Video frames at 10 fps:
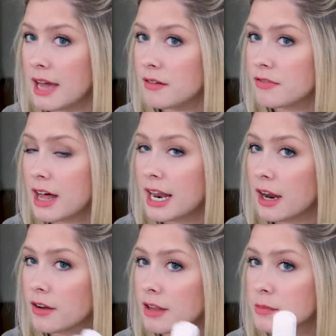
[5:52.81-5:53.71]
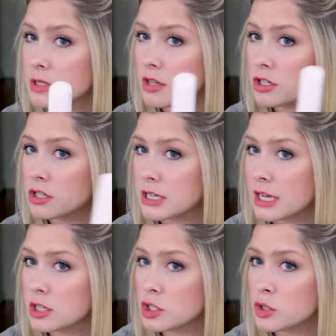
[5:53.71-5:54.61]
and flat iron them so they just
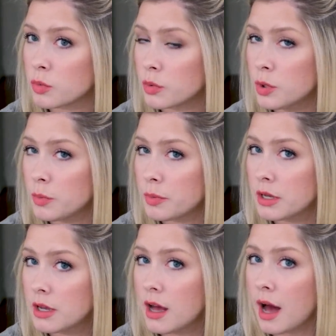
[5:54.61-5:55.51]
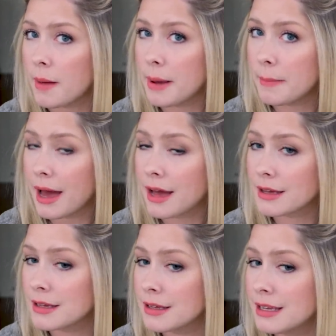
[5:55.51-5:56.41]
kind of swoop on my
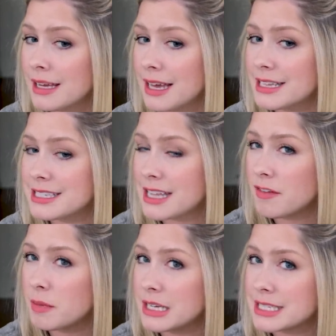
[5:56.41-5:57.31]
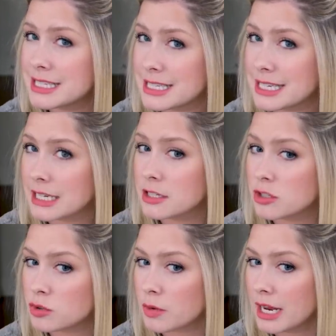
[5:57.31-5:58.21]
back instead of being stick
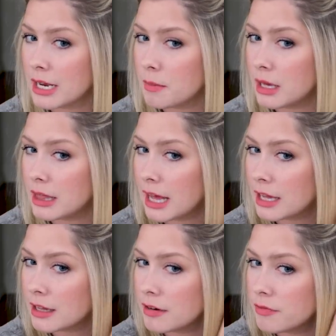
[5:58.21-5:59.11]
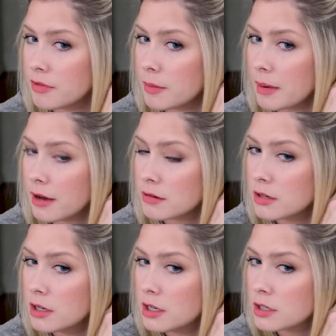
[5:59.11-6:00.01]
straight and being likely to flip out.
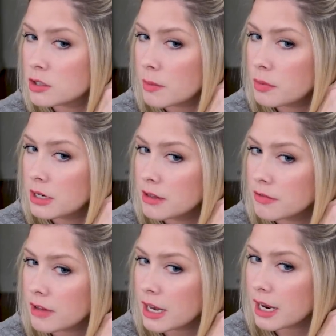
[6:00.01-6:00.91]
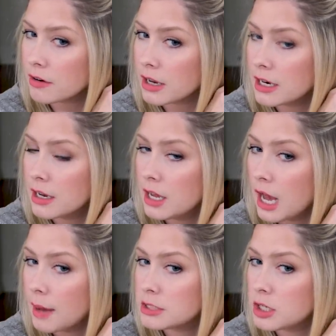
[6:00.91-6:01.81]
So I'm putting the flat iron in.
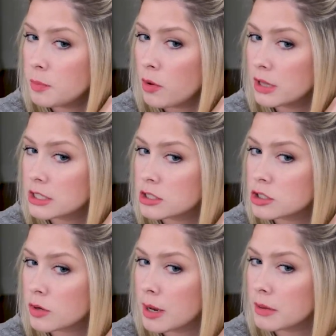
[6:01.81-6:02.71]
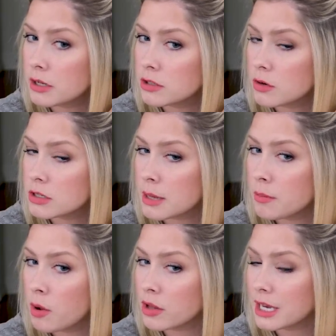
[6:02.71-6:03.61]
I'm still pulling it straight, but you'll notice I'm
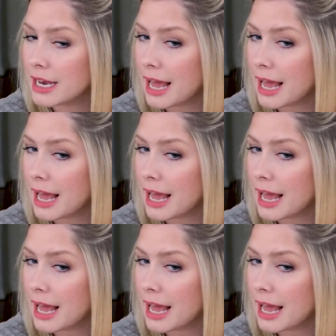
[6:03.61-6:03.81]
pulling it